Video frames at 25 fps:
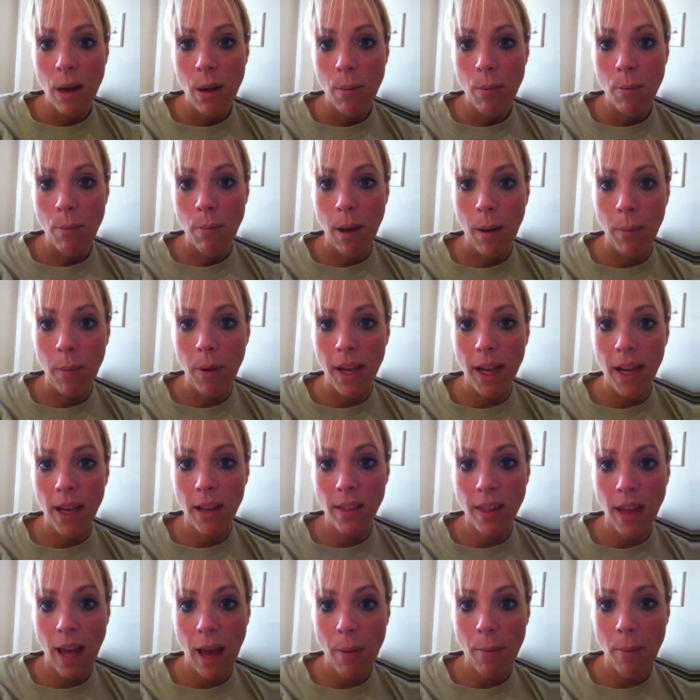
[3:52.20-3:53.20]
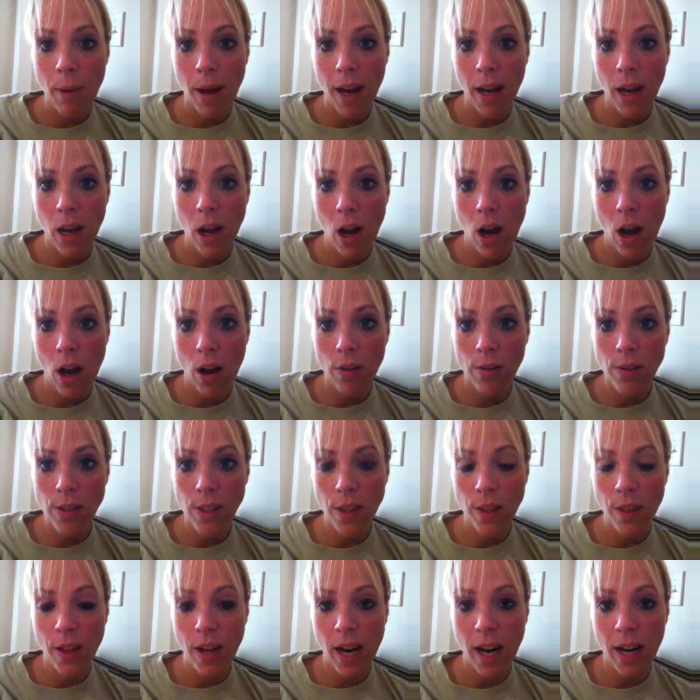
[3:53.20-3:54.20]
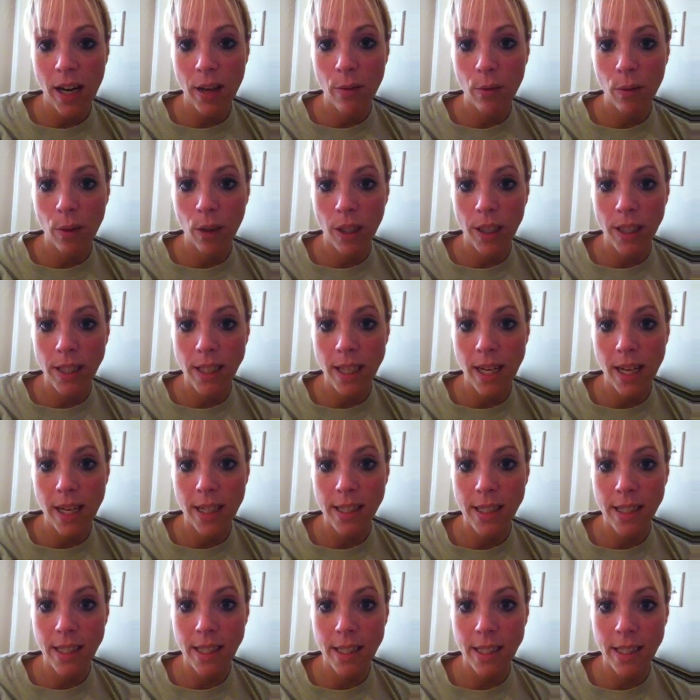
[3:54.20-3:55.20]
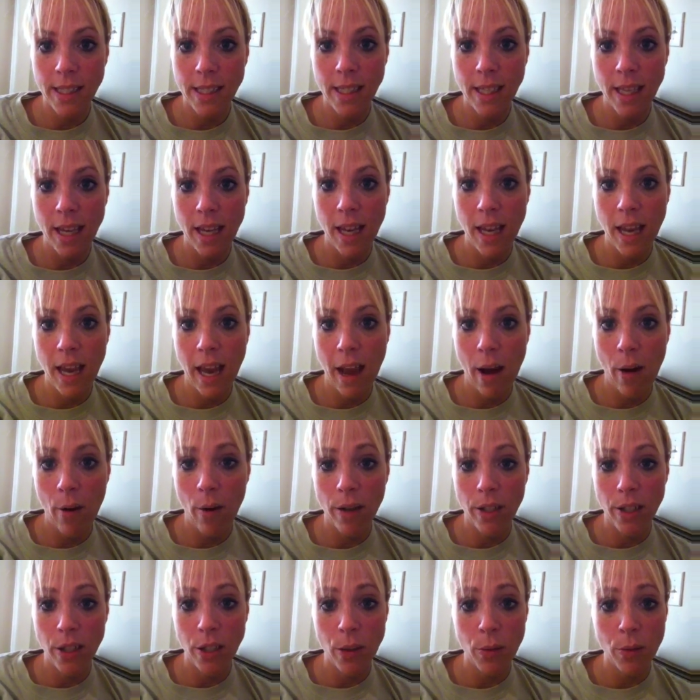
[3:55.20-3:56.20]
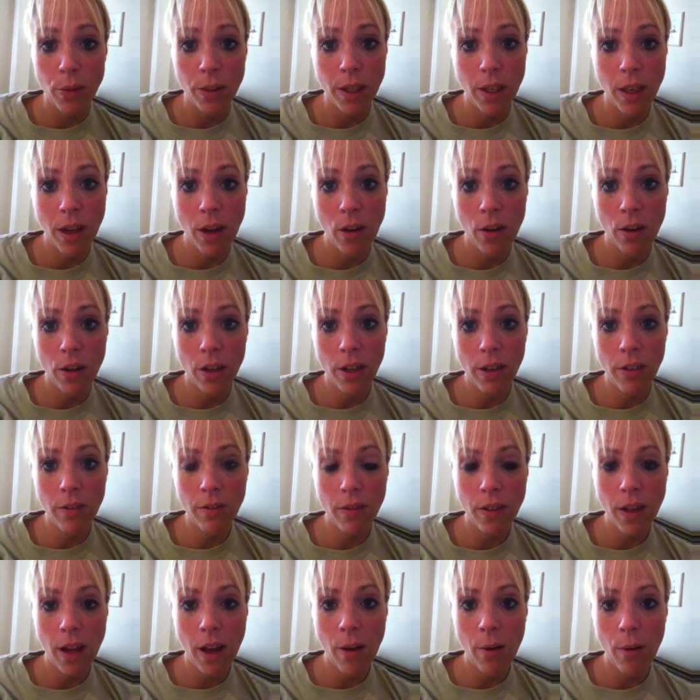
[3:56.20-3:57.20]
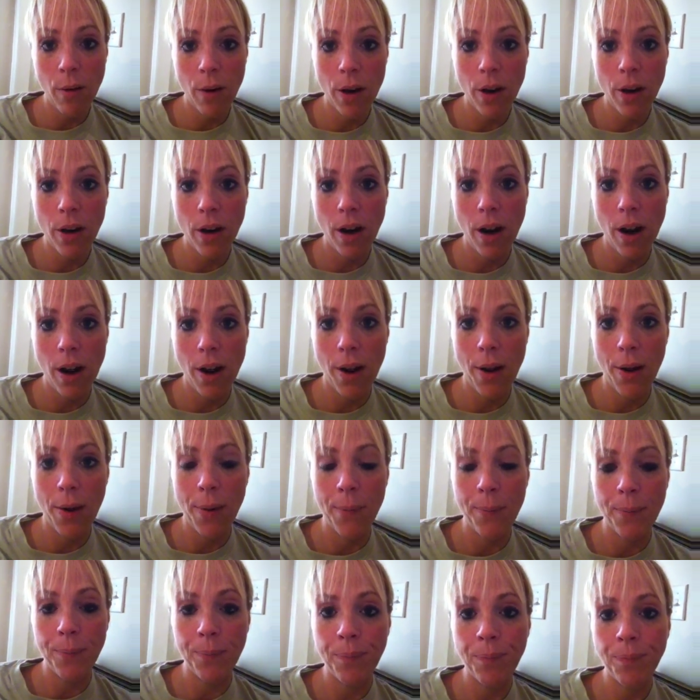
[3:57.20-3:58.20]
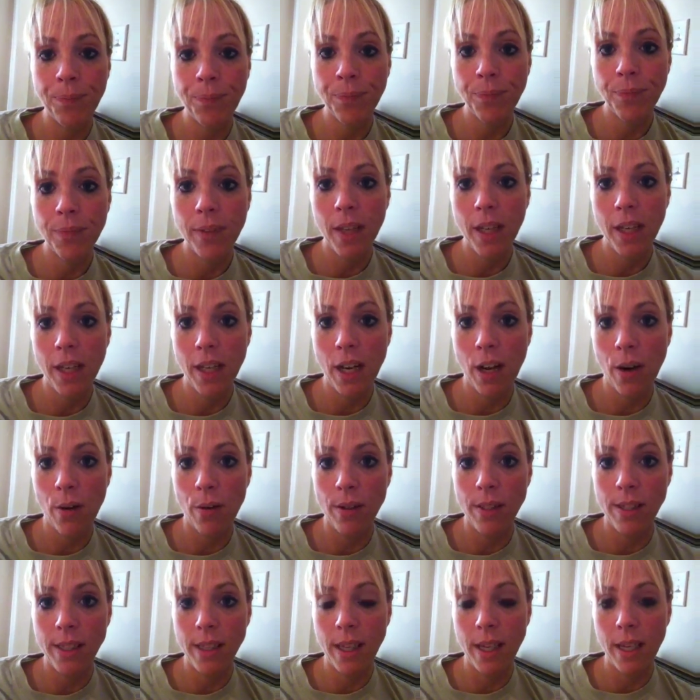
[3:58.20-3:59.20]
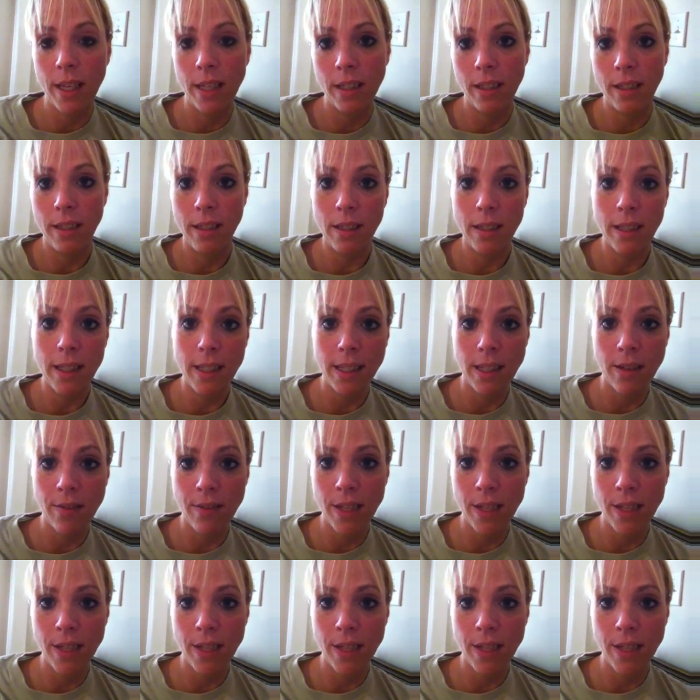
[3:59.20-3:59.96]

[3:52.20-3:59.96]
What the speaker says: maybe get that back off so that I can really test and see how I do with the coconut flour, and because I've